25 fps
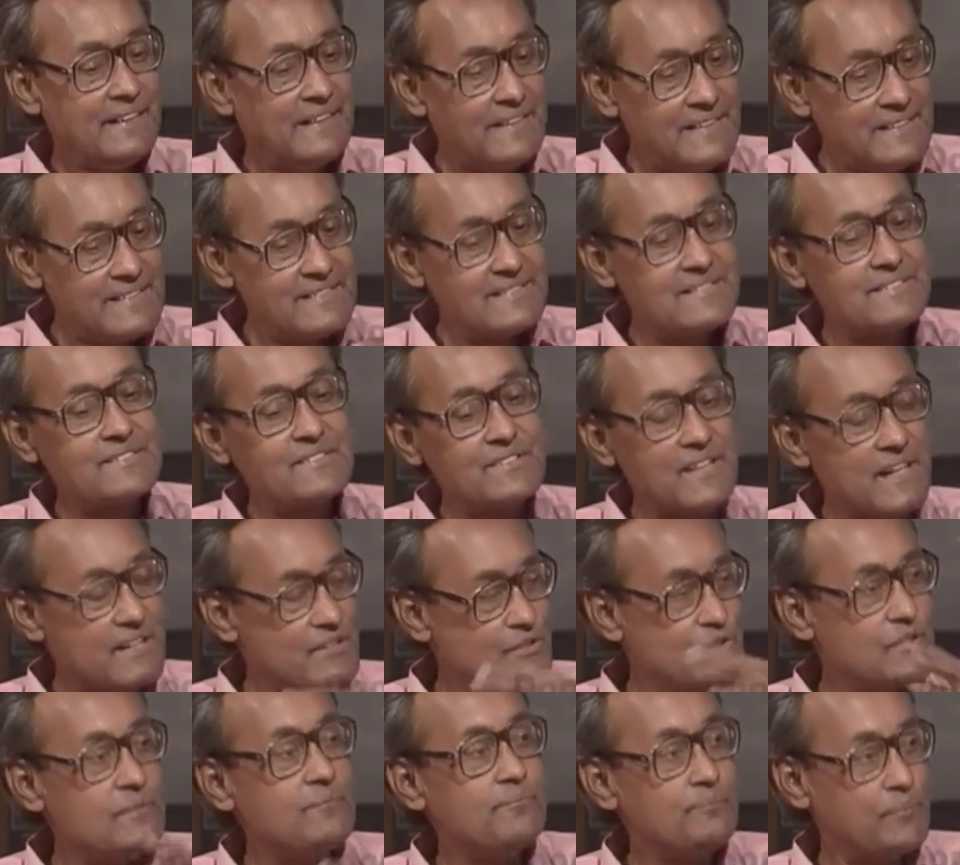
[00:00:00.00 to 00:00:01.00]
is
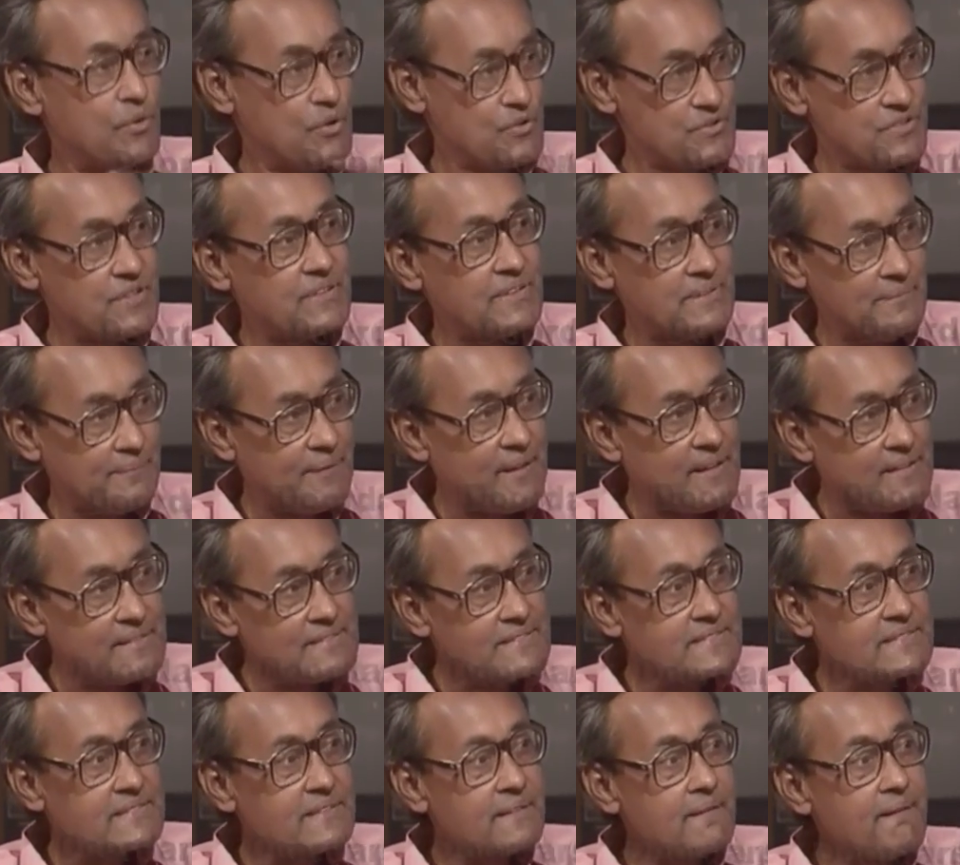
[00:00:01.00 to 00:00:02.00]
trying to impose on the
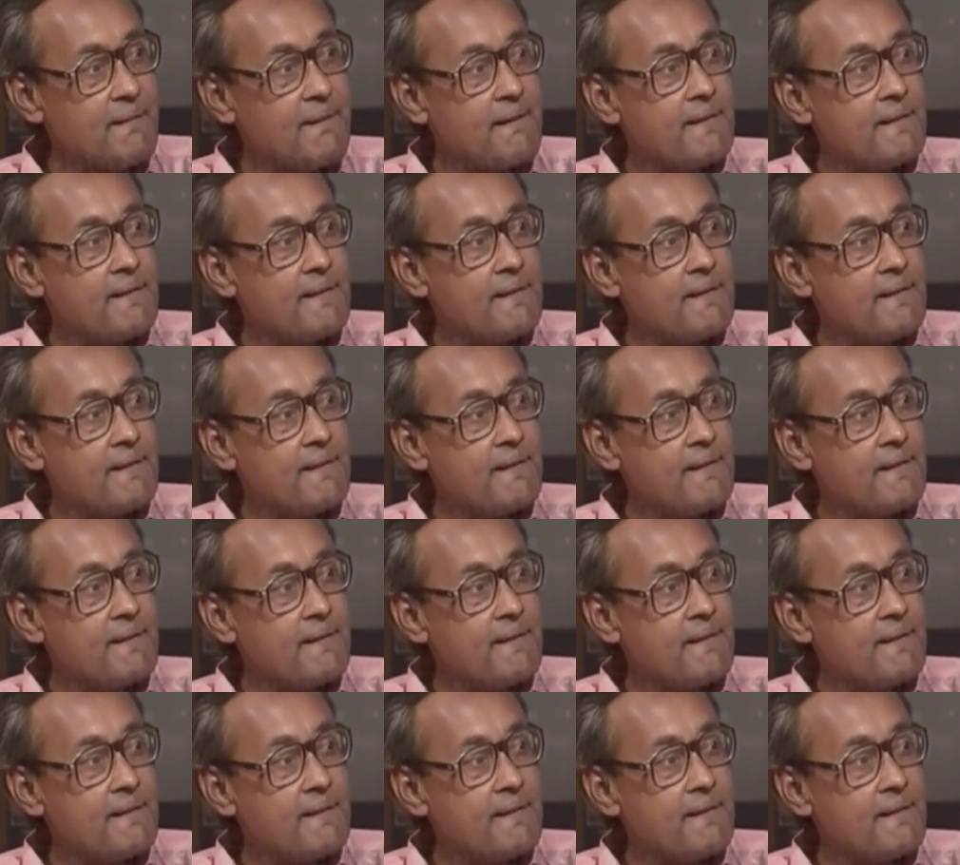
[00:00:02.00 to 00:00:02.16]
past.